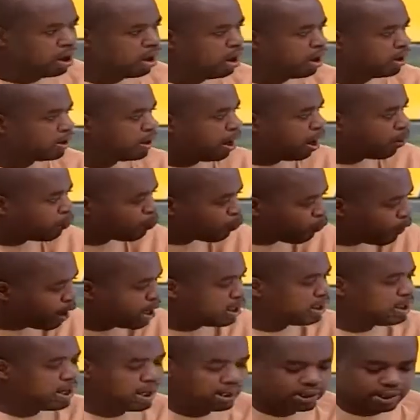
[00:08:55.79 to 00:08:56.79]
Now,
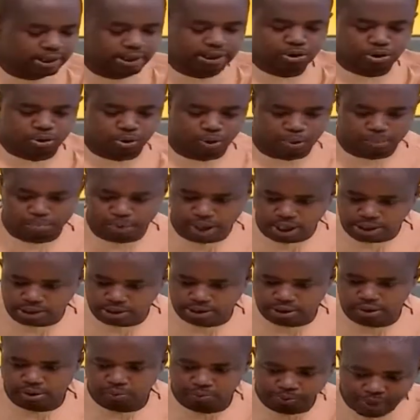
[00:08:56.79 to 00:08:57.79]
when the case
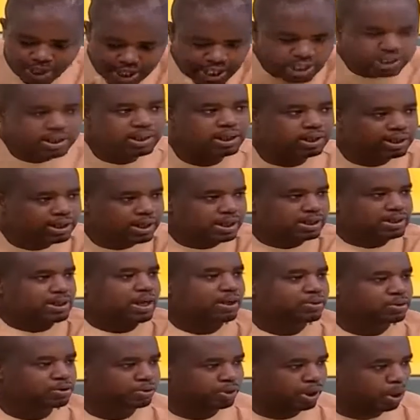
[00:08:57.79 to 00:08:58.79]
commenced, we
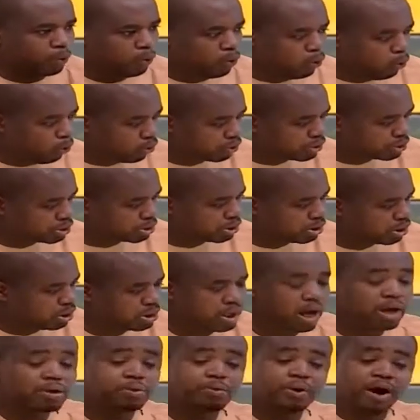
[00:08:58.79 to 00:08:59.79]
indicated to the court
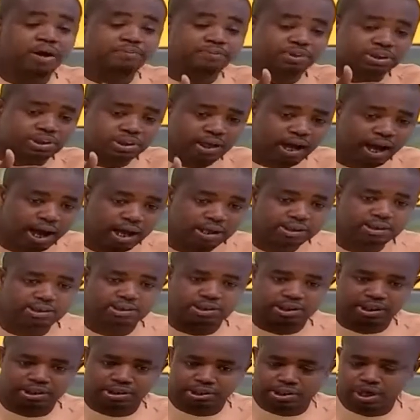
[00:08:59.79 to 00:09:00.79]
that you have charged
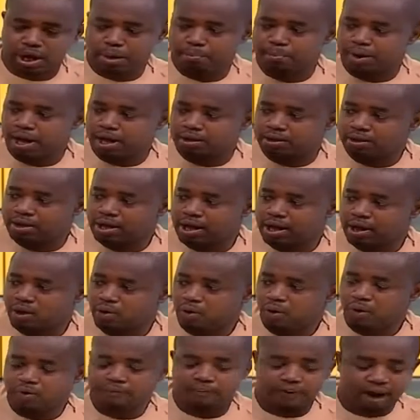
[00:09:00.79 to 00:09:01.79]
the chairman
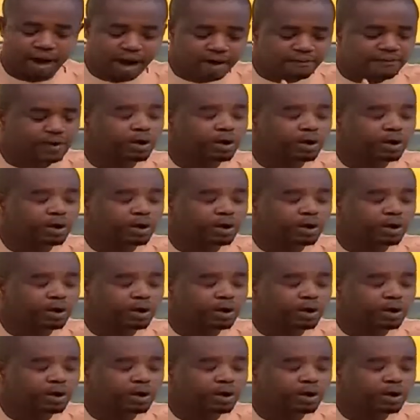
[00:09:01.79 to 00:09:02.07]
of having